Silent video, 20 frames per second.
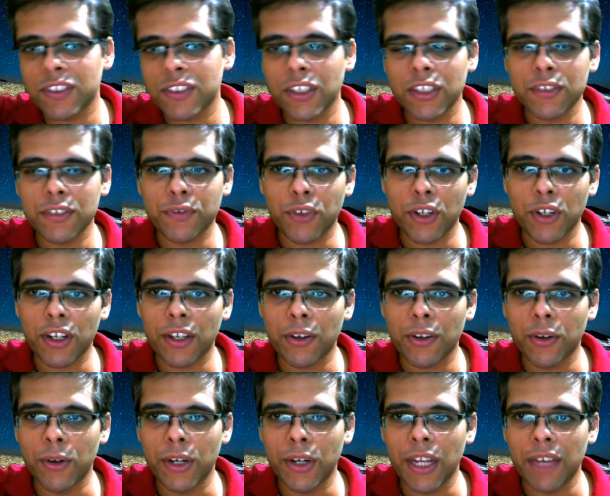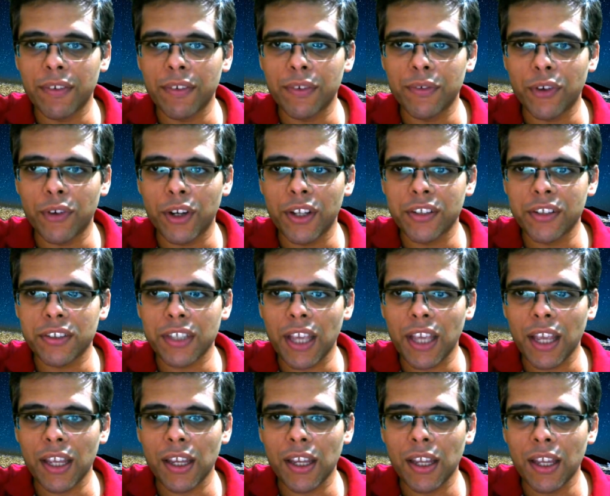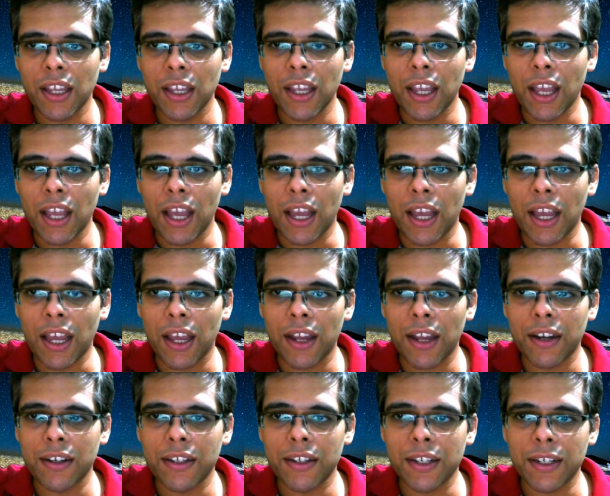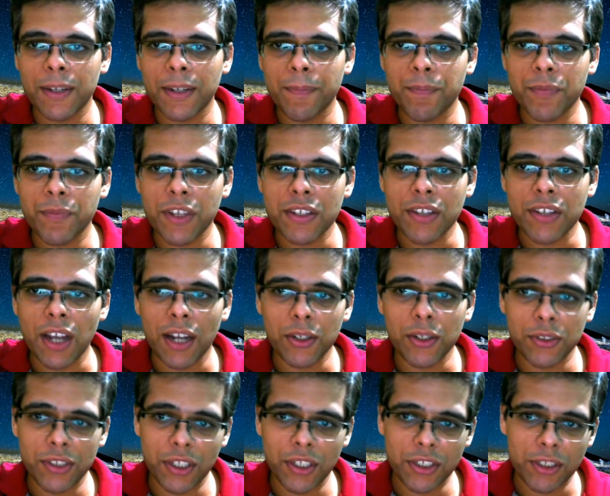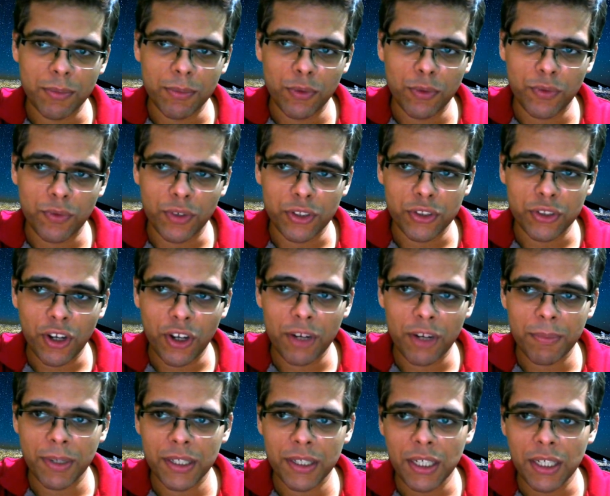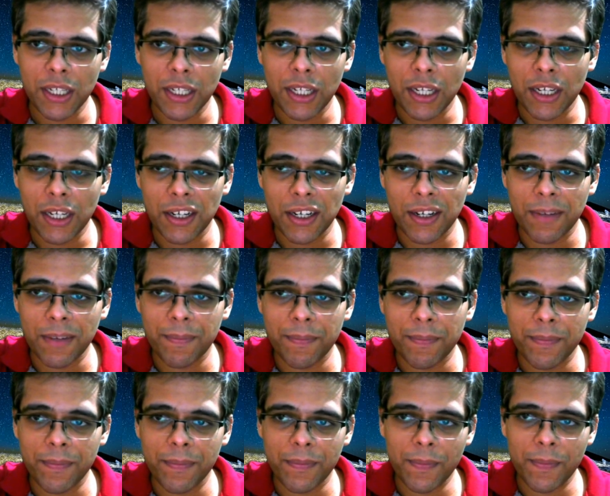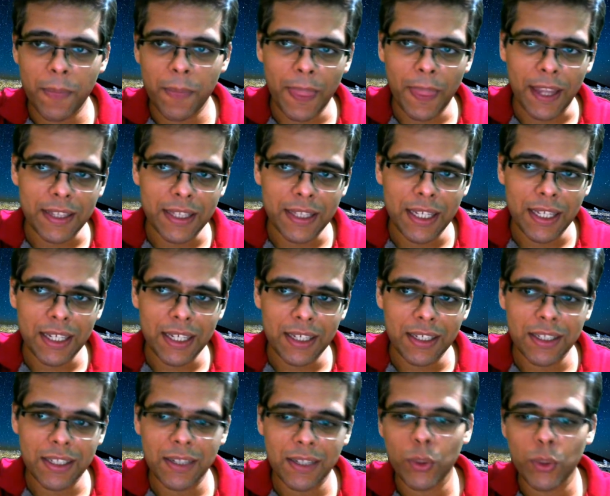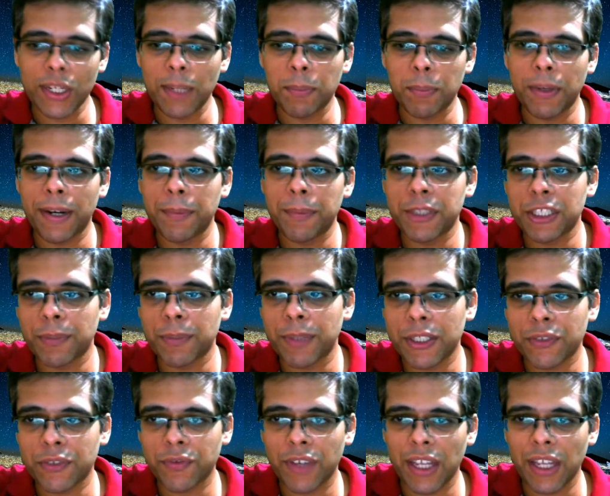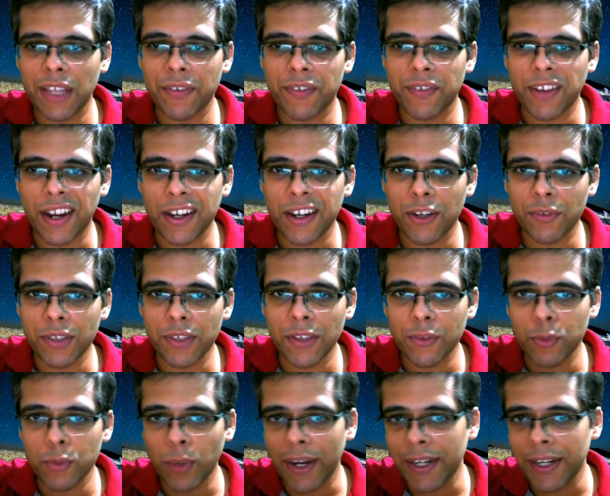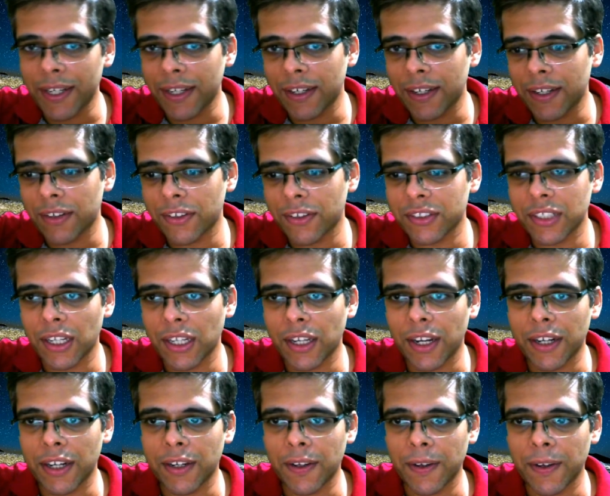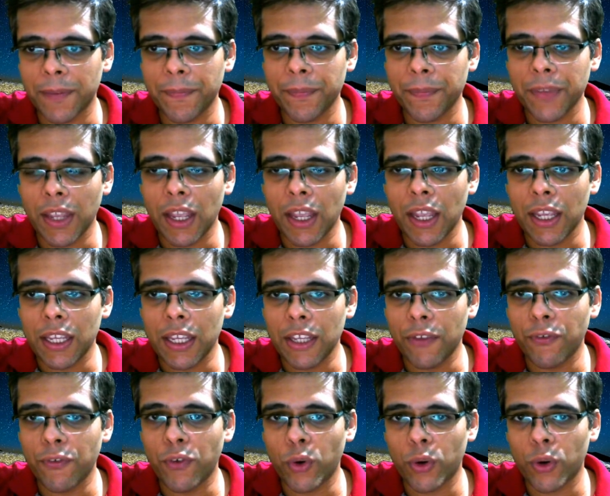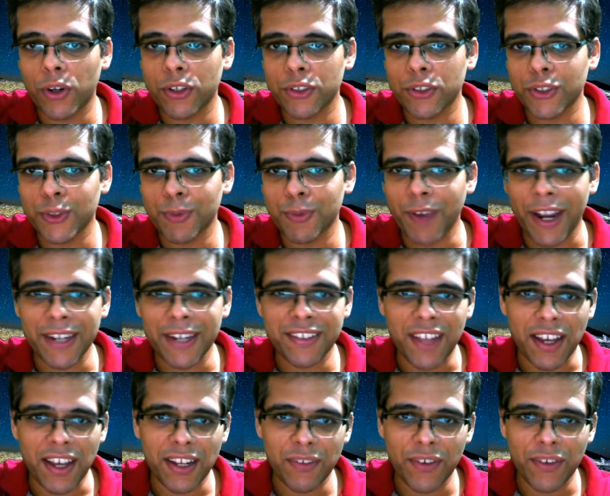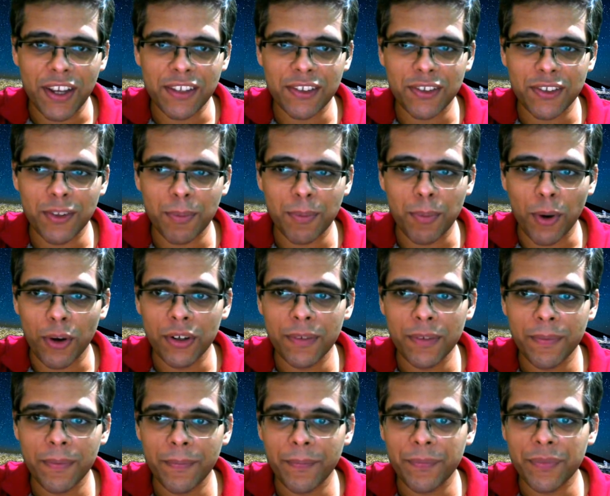searched for a good haven for his king, and it's hard to suggest a move for sure, but I think what he played, bishop h5, kind of gives white an interesting idea. e4, so white sacrifices the pawn,